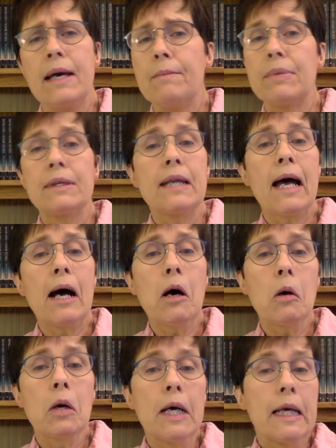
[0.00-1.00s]
But
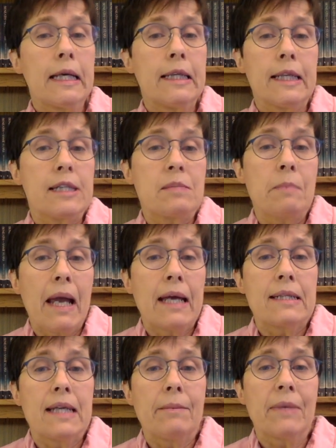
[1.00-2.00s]
now, in this
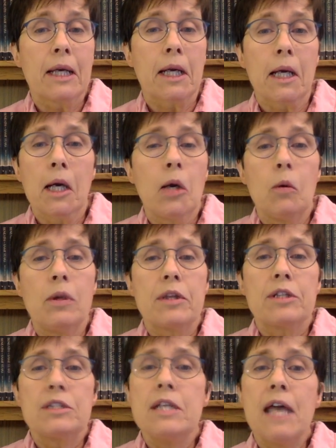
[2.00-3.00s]
pandemic, with
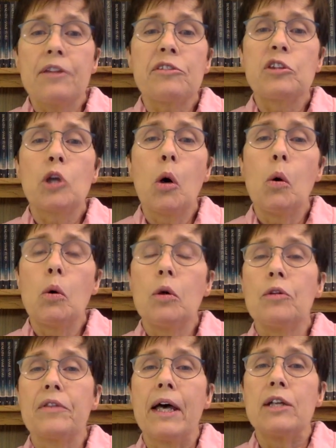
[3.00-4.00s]
a death
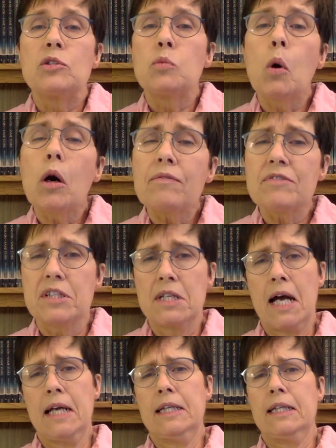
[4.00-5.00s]
toll that dwarfs
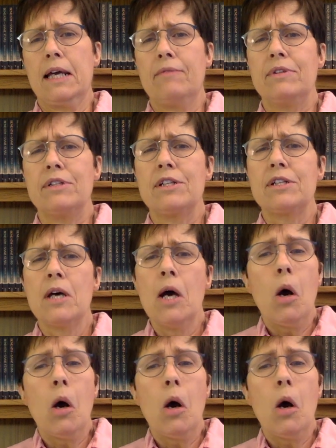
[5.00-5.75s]
9/11's,